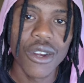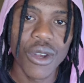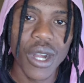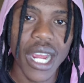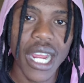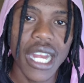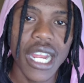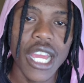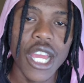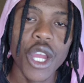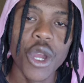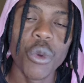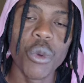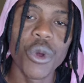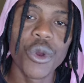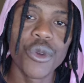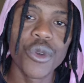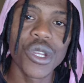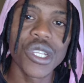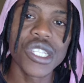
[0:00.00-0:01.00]
Let me just
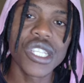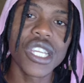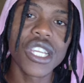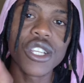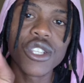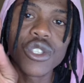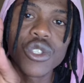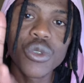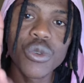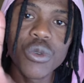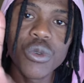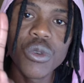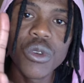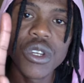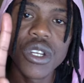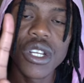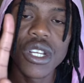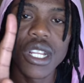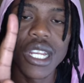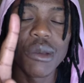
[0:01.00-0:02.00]
make an example. We're
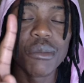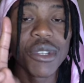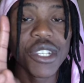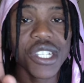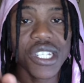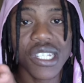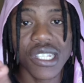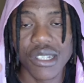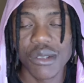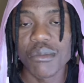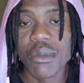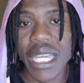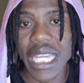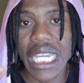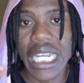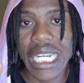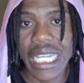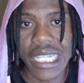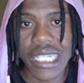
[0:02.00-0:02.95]
risking 200.